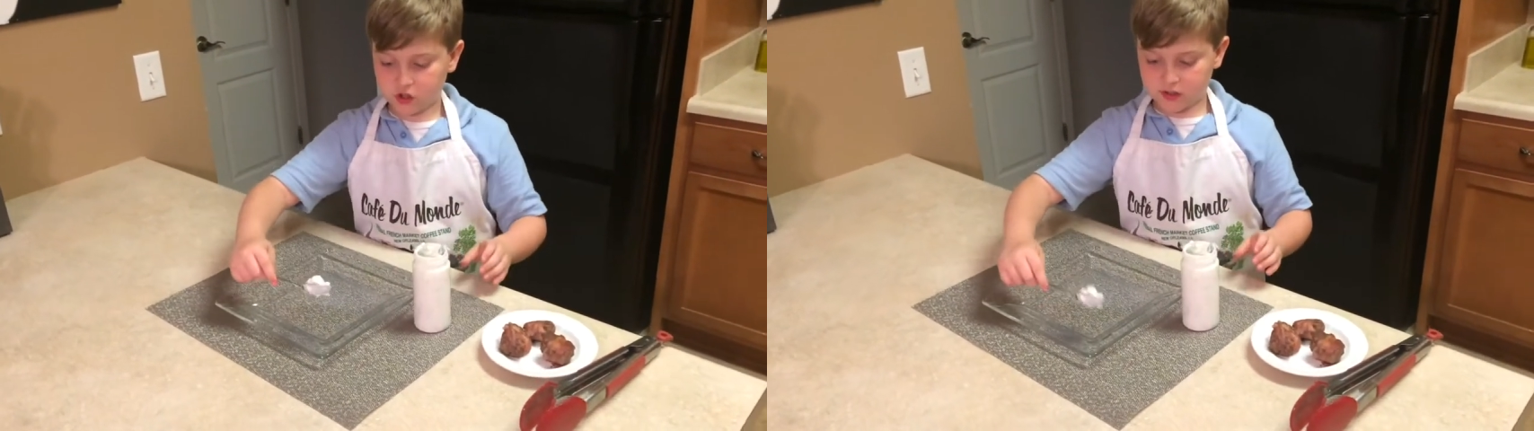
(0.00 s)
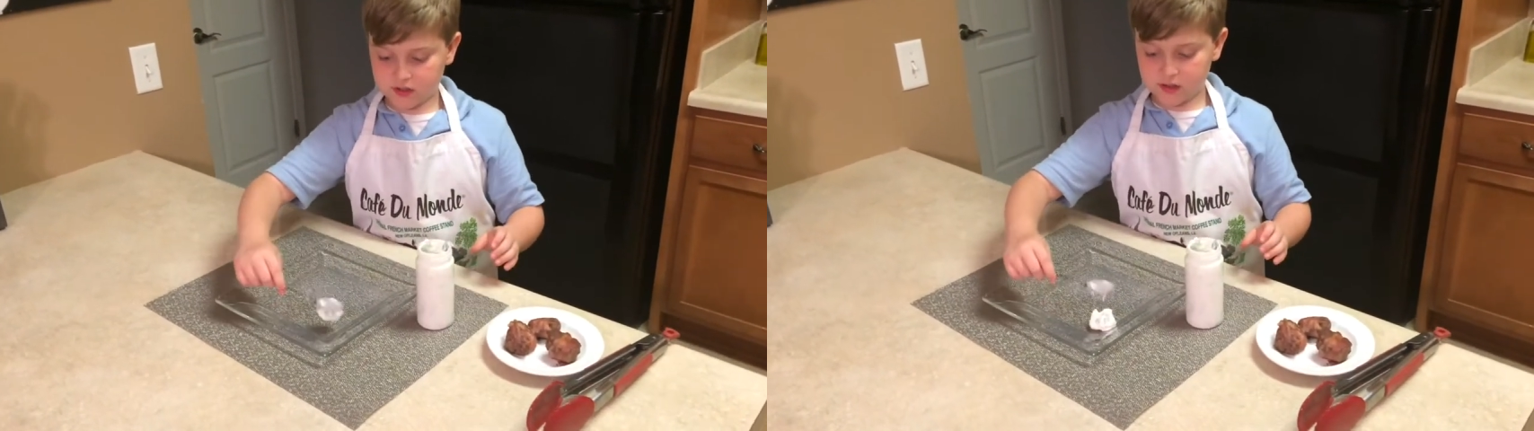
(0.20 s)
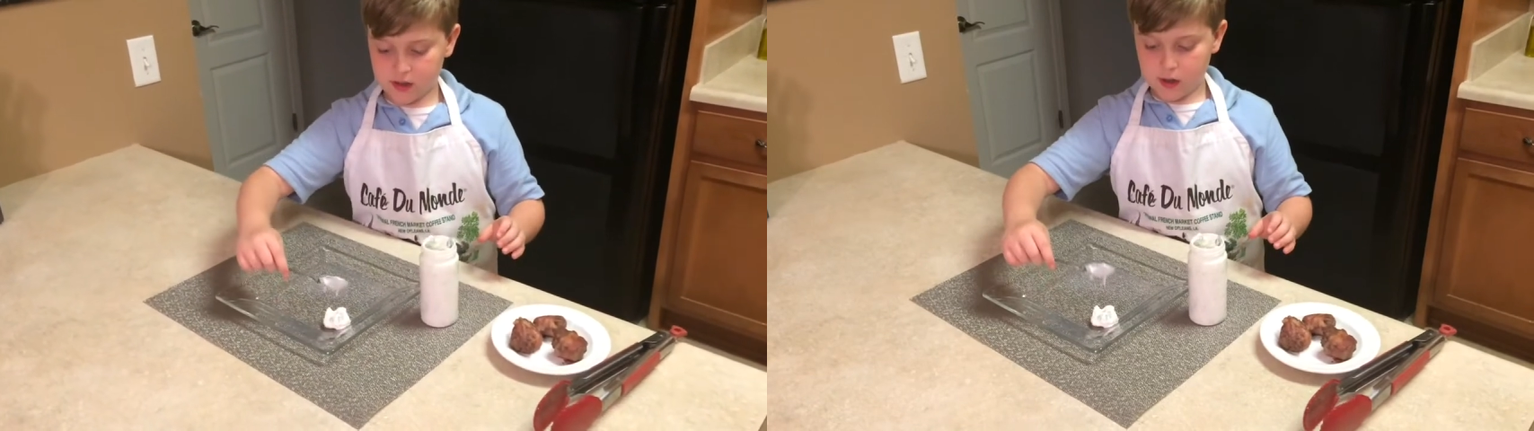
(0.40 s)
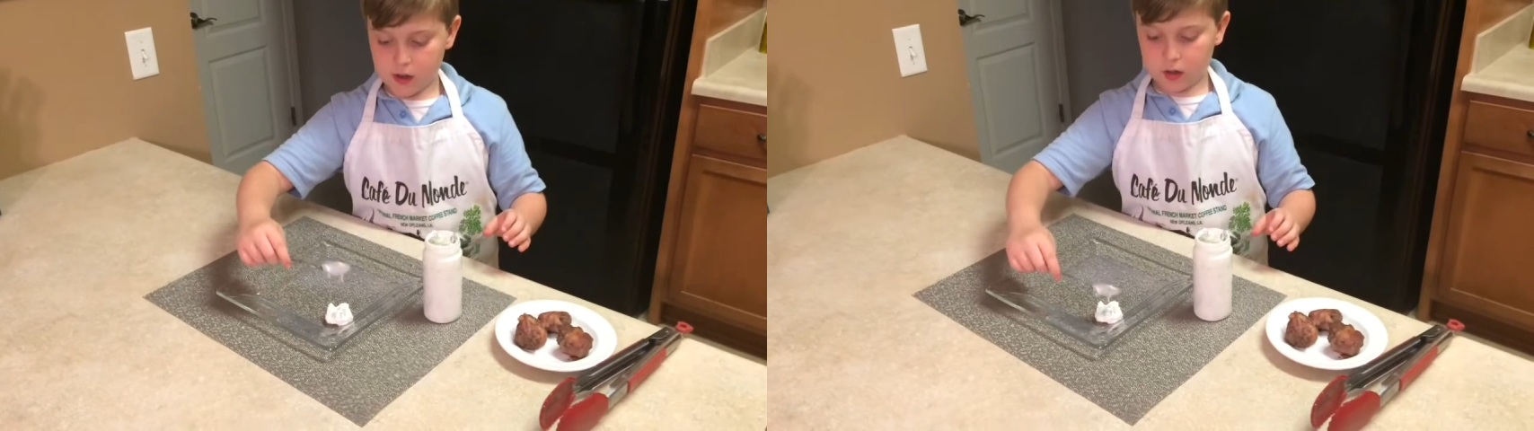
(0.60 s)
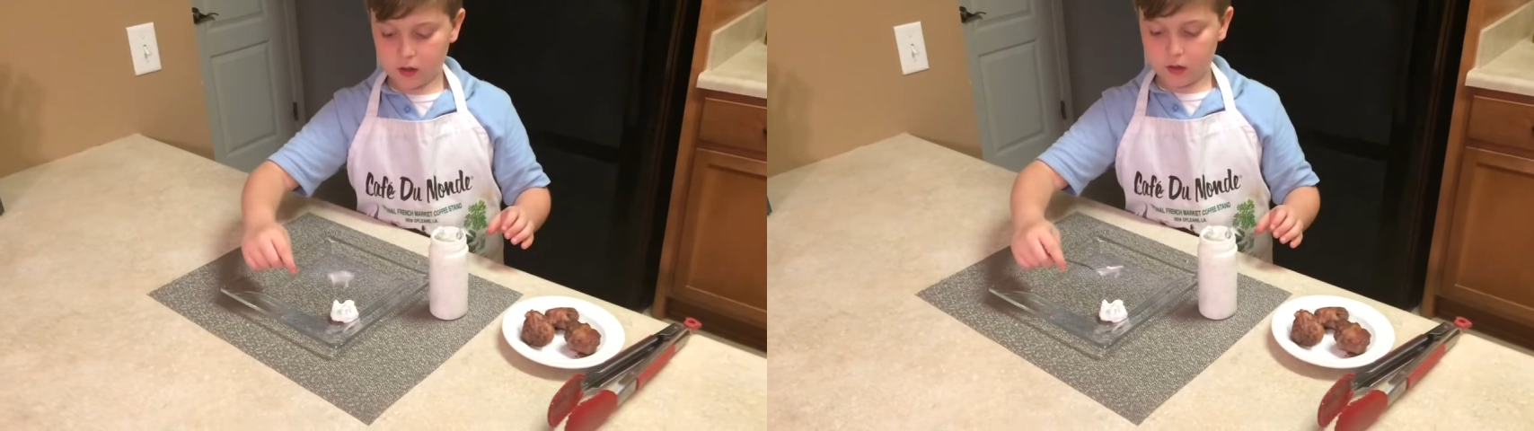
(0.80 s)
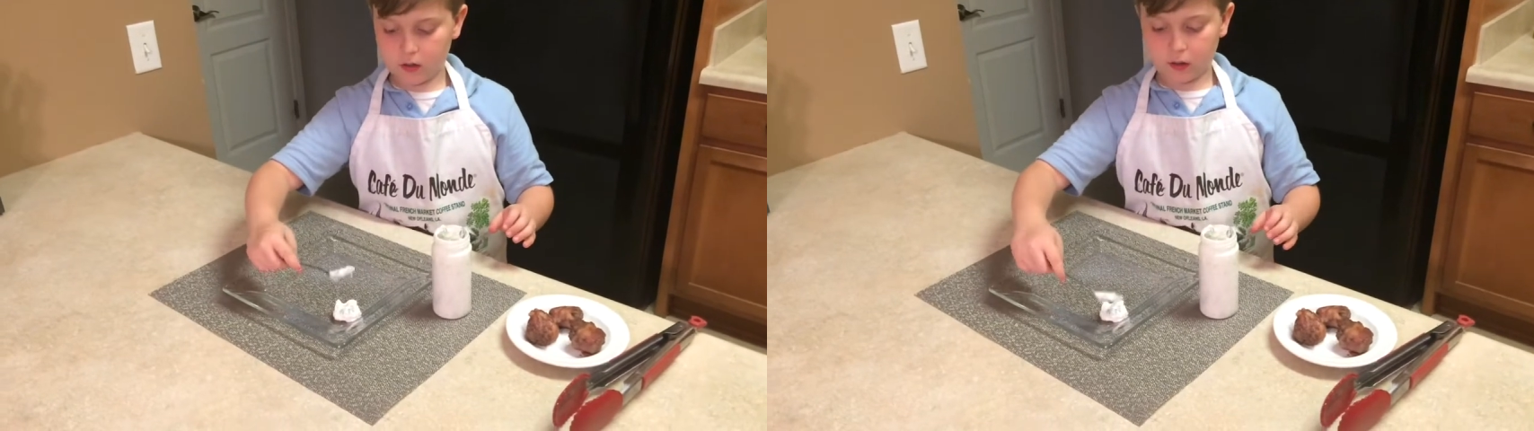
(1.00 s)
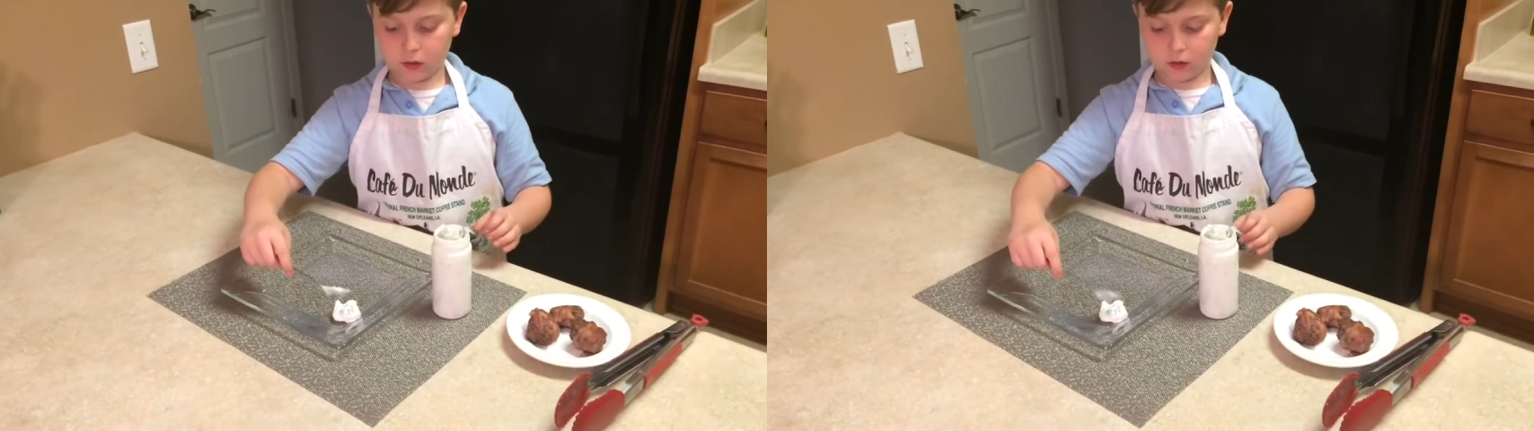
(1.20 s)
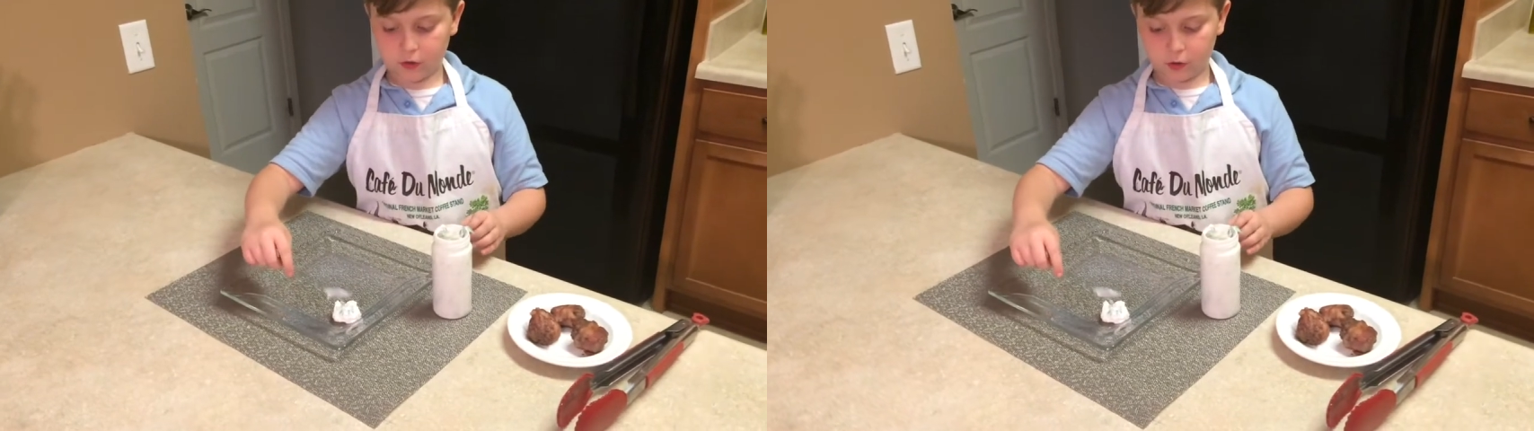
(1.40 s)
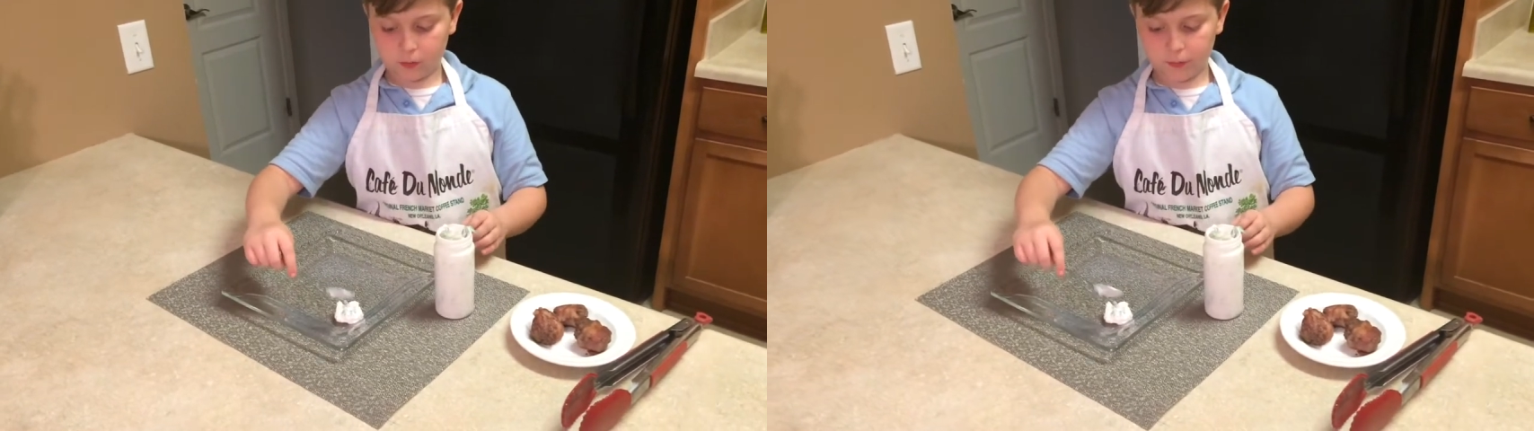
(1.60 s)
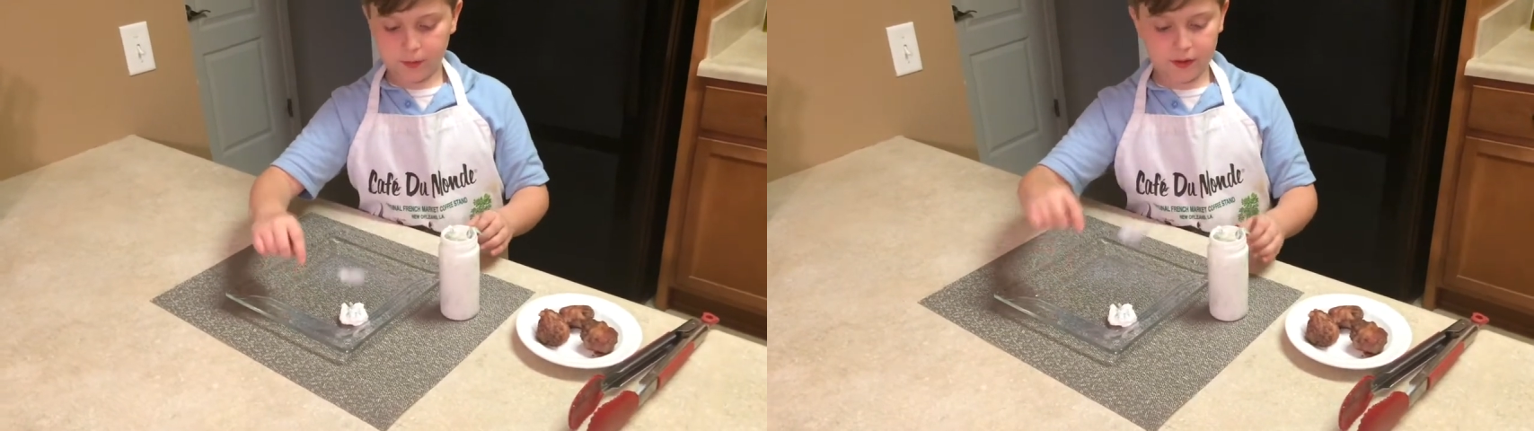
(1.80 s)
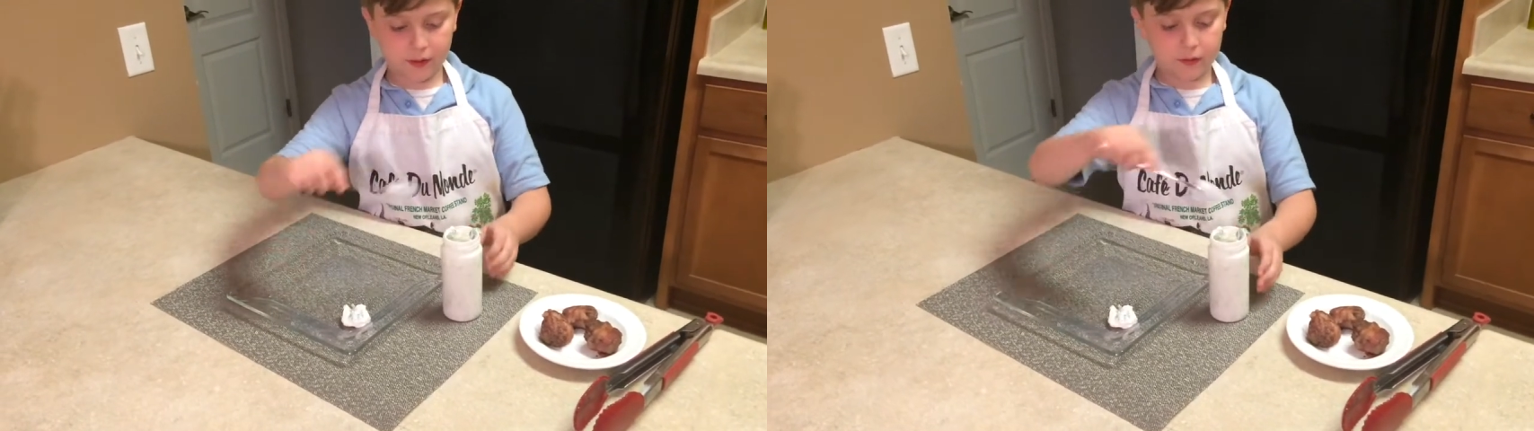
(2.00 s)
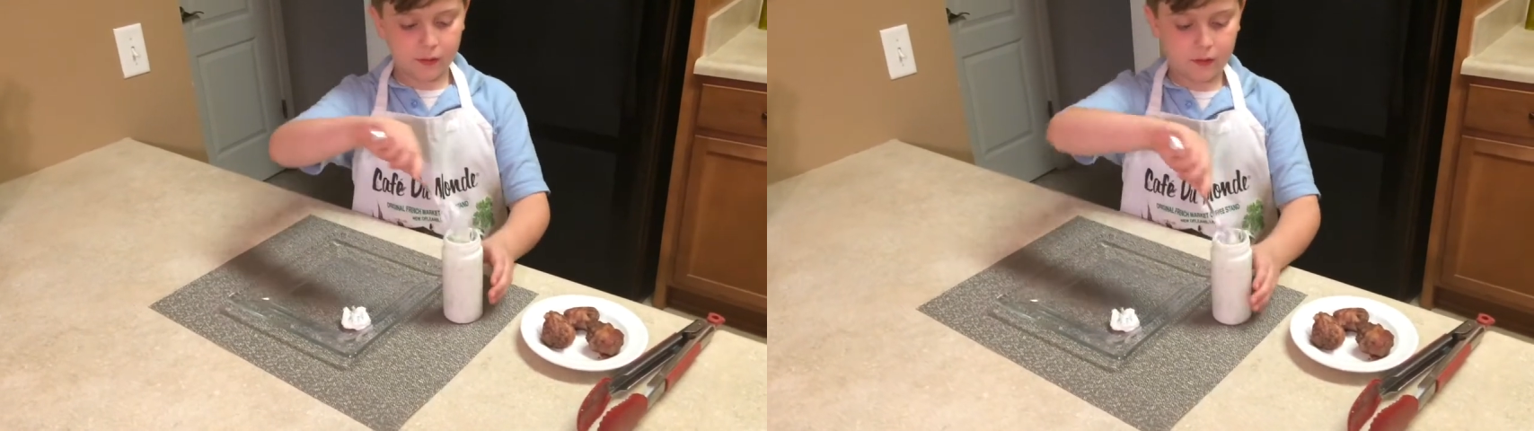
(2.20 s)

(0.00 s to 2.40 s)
just a little bit.